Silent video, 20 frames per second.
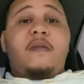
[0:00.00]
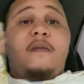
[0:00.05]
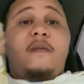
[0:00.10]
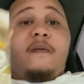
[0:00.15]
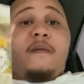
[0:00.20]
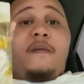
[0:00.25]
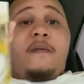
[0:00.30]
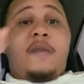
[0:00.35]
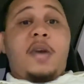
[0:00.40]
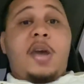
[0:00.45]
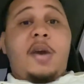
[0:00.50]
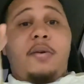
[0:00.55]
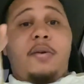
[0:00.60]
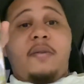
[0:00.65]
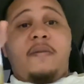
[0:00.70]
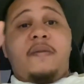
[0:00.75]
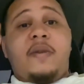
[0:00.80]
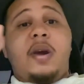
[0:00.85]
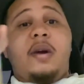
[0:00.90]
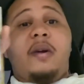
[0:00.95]

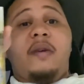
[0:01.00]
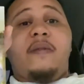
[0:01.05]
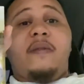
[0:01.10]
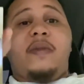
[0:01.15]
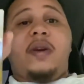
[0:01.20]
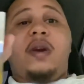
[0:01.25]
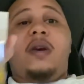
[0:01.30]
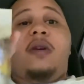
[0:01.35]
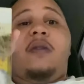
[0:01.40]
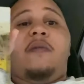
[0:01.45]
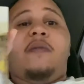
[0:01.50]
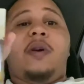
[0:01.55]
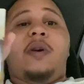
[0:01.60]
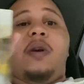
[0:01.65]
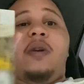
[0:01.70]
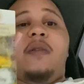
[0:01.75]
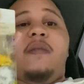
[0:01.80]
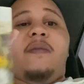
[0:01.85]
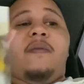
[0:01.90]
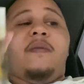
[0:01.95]
very, very, very,
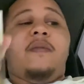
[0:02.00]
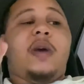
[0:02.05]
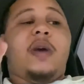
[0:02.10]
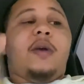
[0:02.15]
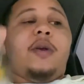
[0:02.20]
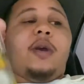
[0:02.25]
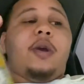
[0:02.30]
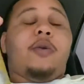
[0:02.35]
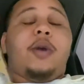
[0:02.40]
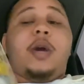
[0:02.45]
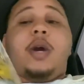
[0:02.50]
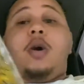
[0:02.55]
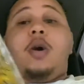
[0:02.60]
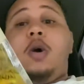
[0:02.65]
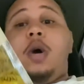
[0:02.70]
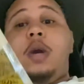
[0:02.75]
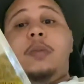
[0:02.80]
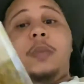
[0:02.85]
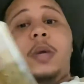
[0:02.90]
very, very great card,